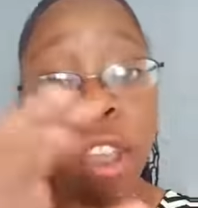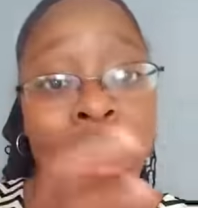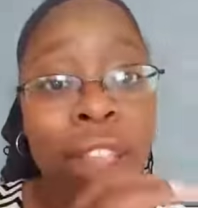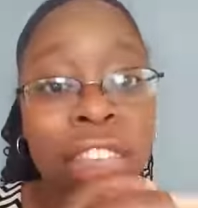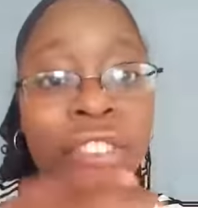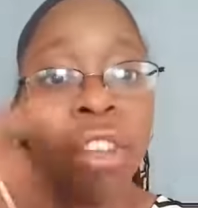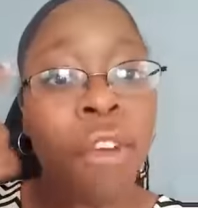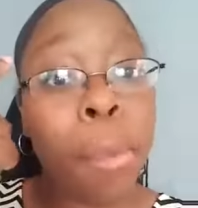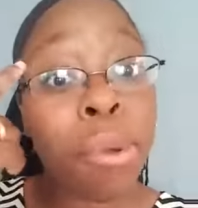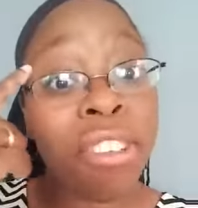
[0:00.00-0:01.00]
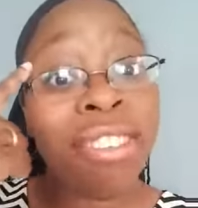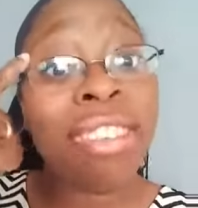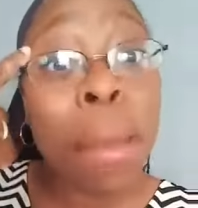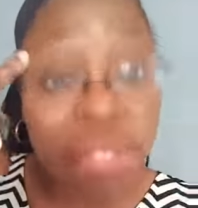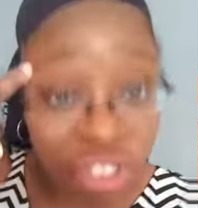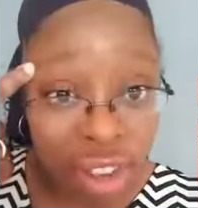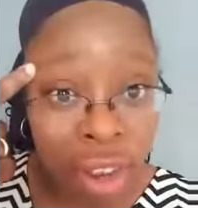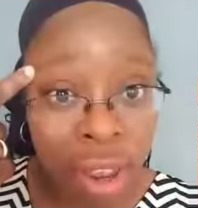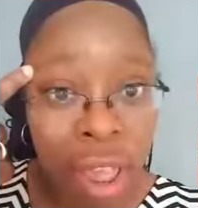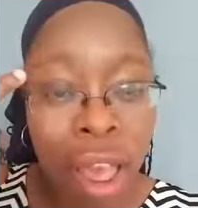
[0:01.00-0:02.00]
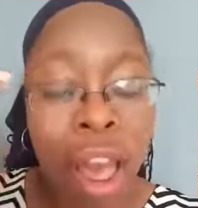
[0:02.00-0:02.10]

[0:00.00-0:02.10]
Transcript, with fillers: regulation of our perception